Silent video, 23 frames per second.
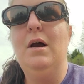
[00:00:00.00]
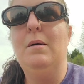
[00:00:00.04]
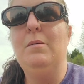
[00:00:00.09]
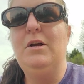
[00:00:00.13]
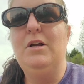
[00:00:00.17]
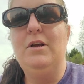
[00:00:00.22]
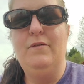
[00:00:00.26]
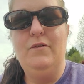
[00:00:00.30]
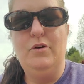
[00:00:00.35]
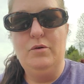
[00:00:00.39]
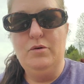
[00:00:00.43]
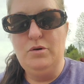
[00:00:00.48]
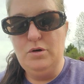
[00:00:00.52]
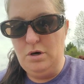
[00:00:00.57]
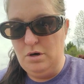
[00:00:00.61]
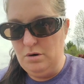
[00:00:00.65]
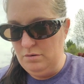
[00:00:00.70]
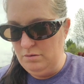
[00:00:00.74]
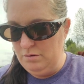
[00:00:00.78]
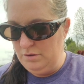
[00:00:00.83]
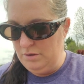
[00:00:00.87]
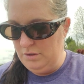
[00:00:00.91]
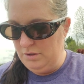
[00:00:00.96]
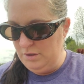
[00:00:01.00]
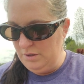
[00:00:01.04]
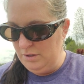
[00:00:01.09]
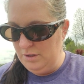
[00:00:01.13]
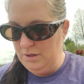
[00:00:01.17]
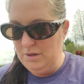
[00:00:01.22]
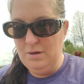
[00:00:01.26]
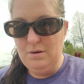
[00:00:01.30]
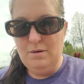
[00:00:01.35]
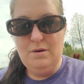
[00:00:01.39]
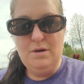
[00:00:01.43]
if you talk
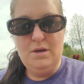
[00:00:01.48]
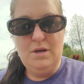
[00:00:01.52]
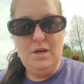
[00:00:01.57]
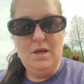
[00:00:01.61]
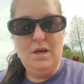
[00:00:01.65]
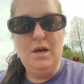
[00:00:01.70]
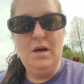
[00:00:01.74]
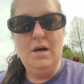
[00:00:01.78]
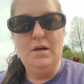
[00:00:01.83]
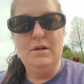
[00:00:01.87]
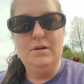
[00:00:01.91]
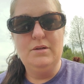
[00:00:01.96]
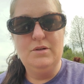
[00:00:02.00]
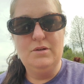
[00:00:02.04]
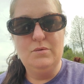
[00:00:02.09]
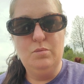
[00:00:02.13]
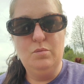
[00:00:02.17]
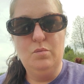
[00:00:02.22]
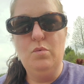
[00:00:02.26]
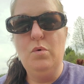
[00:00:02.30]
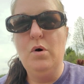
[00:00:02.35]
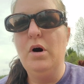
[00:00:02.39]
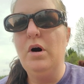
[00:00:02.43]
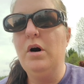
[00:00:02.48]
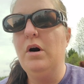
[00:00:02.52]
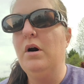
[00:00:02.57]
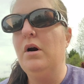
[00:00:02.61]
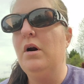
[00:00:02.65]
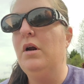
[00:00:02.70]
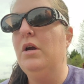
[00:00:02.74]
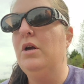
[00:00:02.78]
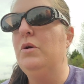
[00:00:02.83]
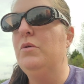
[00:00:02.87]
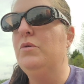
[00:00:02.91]
kids,
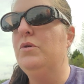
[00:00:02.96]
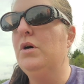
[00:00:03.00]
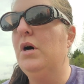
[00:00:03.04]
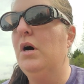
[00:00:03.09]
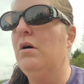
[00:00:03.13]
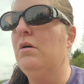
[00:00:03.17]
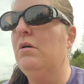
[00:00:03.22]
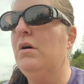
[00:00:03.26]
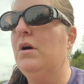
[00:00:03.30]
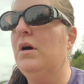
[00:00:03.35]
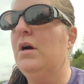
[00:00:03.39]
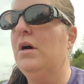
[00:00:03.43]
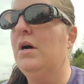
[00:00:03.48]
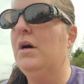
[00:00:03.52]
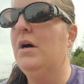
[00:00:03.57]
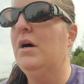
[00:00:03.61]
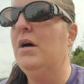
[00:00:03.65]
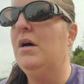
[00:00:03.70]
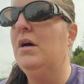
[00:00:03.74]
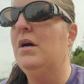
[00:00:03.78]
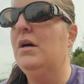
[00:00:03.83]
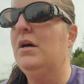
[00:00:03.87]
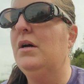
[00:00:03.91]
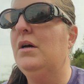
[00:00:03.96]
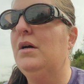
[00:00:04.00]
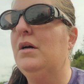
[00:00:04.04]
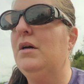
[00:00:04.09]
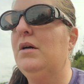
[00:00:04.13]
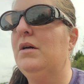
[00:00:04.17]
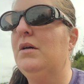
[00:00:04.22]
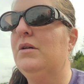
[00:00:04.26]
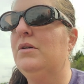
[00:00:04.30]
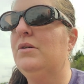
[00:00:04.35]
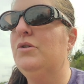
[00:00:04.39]
work, you talk
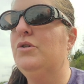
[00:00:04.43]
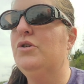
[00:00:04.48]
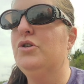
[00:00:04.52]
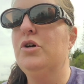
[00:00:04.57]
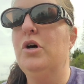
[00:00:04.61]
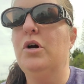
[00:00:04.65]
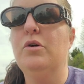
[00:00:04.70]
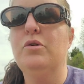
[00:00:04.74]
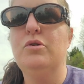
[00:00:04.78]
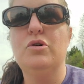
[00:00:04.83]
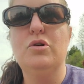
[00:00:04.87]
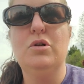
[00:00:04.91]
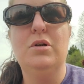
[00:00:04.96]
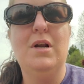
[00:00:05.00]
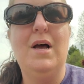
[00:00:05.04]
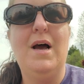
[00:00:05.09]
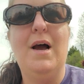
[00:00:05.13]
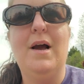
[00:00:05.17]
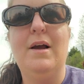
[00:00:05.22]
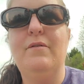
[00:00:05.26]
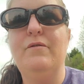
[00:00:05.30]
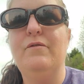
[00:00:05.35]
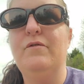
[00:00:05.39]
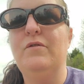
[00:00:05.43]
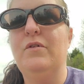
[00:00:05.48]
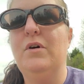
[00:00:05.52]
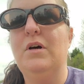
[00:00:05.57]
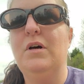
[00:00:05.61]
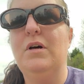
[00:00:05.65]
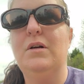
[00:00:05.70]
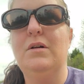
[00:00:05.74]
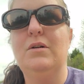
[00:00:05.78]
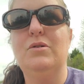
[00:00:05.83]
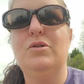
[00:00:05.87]
church, life,
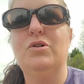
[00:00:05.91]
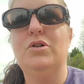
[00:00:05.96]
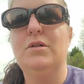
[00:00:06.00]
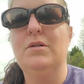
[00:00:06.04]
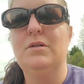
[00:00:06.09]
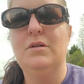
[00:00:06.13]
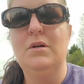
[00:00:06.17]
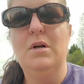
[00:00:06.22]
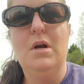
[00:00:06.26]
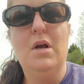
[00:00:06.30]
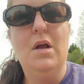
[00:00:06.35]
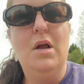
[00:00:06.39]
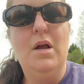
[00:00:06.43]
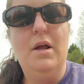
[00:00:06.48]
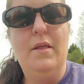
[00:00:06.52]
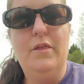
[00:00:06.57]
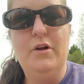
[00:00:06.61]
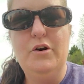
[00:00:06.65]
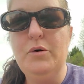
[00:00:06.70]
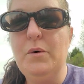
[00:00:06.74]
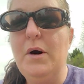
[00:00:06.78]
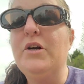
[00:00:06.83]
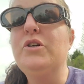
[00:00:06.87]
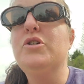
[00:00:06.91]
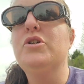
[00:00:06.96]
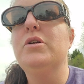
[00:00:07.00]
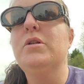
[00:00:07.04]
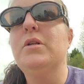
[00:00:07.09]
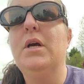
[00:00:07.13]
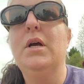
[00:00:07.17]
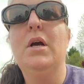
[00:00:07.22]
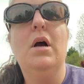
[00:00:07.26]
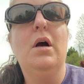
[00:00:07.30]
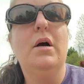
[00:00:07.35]
just the
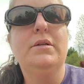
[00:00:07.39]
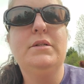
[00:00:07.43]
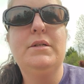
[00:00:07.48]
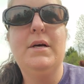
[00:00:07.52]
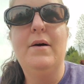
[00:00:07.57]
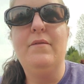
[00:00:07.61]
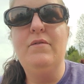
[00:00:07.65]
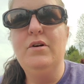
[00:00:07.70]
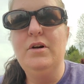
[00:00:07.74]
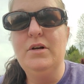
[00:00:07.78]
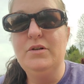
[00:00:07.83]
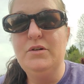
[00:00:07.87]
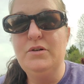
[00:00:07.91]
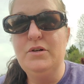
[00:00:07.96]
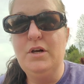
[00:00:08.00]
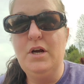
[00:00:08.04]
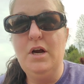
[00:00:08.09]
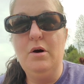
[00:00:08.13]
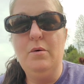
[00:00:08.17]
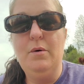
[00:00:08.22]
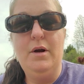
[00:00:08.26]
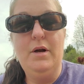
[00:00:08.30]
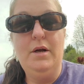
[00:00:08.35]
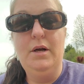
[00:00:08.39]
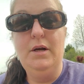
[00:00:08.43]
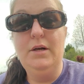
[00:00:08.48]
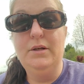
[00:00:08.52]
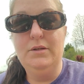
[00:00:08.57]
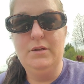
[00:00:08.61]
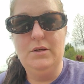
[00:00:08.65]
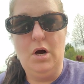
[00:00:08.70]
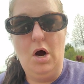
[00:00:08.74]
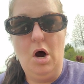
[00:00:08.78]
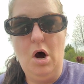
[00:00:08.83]
direction that God's having us to go,
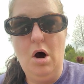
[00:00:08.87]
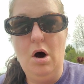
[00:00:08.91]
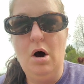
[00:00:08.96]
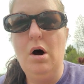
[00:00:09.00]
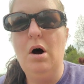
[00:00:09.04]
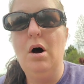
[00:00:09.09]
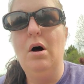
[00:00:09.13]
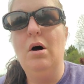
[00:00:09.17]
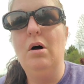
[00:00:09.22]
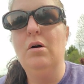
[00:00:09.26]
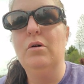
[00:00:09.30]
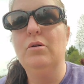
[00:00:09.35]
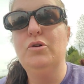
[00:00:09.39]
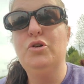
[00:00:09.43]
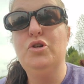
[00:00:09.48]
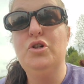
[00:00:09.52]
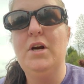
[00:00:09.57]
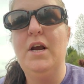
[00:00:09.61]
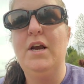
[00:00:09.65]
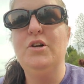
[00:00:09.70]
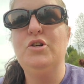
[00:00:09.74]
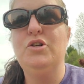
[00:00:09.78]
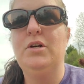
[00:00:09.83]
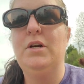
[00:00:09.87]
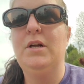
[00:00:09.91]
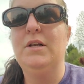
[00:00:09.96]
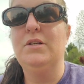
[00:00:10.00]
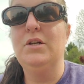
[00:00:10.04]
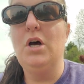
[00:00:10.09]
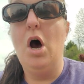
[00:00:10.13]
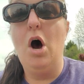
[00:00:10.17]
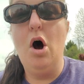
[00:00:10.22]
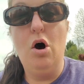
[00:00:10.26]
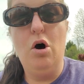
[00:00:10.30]
it's all changing.
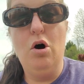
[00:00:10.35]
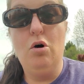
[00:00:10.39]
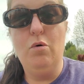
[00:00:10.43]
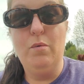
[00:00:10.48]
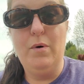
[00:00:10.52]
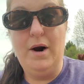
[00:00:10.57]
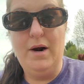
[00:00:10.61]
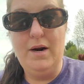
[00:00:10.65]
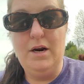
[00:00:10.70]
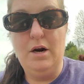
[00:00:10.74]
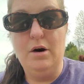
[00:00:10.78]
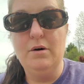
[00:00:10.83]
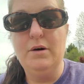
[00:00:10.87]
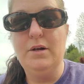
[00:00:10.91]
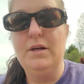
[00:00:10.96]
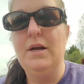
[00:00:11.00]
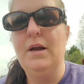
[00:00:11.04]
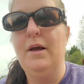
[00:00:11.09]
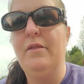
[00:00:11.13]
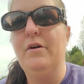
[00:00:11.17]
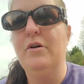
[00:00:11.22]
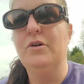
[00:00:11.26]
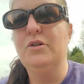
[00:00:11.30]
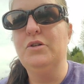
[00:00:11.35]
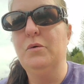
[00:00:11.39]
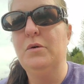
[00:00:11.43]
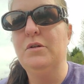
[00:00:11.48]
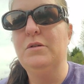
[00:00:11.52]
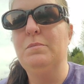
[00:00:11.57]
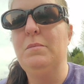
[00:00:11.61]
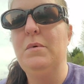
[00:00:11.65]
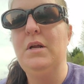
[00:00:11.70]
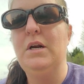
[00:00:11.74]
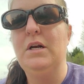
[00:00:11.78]
It's all right here together. So
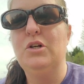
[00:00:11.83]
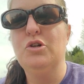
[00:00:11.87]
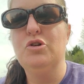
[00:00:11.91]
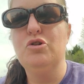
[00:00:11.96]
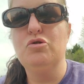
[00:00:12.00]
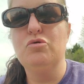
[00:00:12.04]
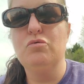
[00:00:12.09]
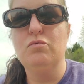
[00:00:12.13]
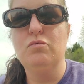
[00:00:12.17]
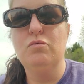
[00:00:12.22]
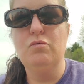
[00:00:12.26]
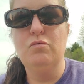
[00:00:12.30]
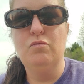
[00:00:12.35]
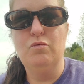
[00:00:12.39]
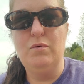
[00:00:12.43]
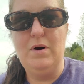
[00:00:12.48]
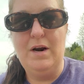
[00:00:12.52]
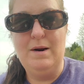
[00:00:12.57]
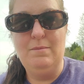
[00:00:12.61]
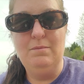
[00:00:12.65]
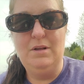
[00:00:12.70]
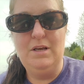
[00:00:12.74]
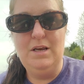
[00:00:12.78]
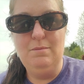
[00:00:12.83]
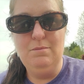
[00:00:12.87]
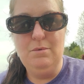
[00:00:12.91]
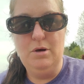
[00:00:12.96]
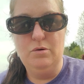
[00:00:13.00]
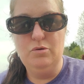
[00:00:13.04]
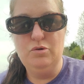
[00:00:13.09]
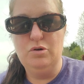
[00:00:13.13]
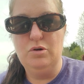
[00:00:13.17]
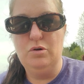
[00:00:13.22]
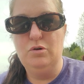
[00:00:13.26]
it's been extremely
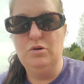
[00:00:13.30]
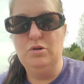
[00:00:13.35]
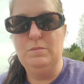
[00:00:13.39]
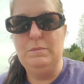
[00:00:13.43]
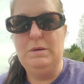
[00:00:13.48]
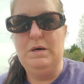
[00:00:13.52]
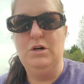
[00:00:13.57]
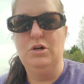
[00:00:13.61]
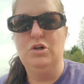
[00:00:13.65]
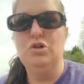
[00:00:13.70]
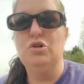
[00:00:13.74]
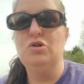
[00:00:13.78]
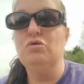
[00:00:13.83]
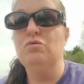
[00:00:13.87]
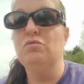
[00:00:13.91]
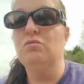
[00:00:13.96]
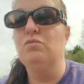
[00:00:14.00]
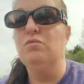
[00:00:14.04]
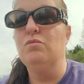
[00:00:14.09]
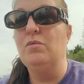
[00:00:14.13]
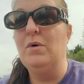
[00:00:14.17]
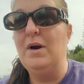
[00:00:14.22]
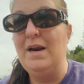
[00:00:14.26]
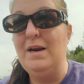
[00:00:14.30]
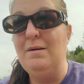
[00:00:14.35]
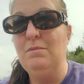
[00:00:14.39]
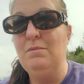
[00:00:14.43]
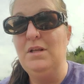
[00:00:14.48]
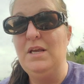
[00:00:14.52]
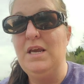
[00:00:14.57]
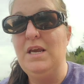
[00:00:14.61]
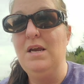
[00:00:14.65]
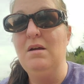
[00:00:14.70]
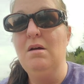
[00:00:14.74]
emotional. It's been
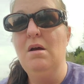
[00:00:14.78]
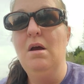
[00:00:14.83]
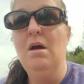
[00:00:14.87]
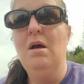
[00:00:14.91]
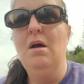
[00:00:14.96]
extremely